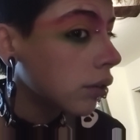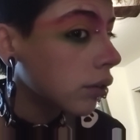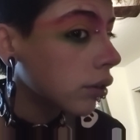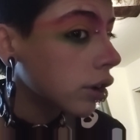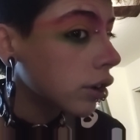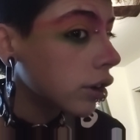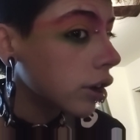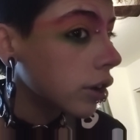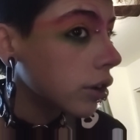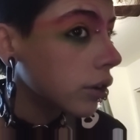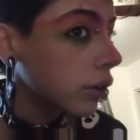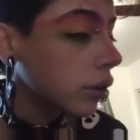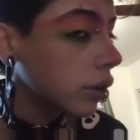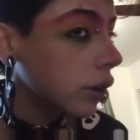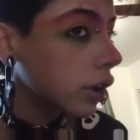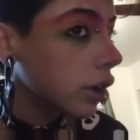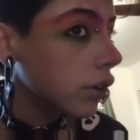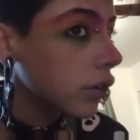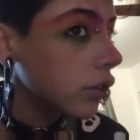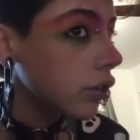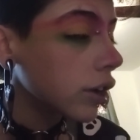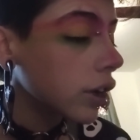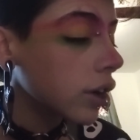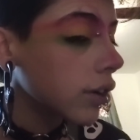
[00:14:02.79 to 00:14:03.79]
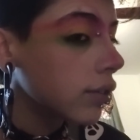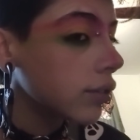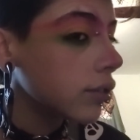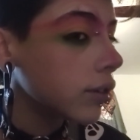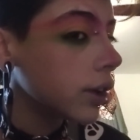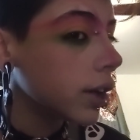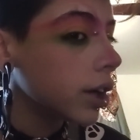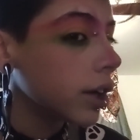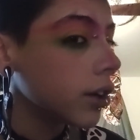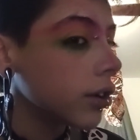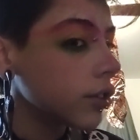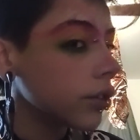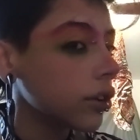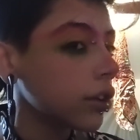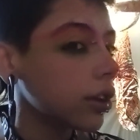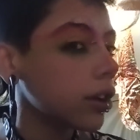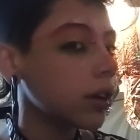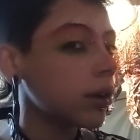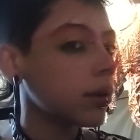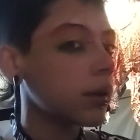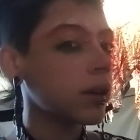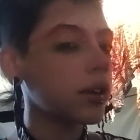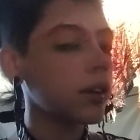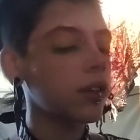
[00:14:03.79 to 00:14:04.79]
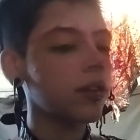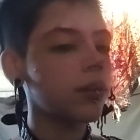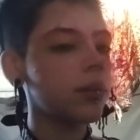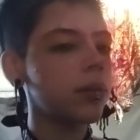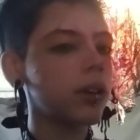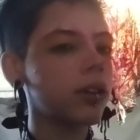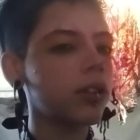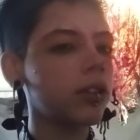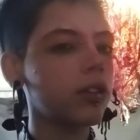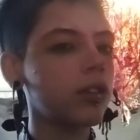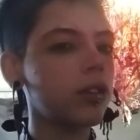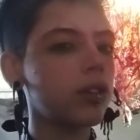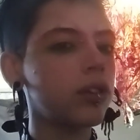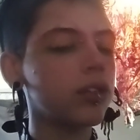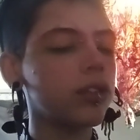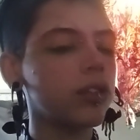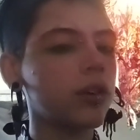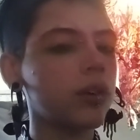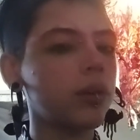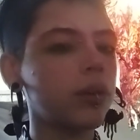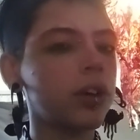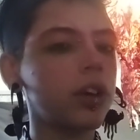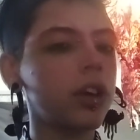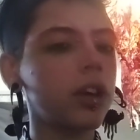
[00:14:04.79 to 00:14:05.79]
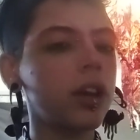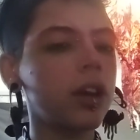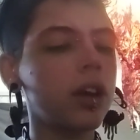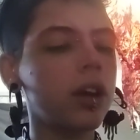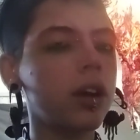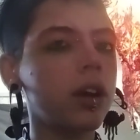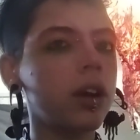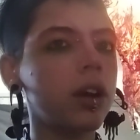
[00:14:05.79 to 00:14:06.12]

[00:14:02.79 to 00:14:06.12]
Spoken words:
Red, yellow, green is like a flag, isn't it? Is it Mexico or is that white?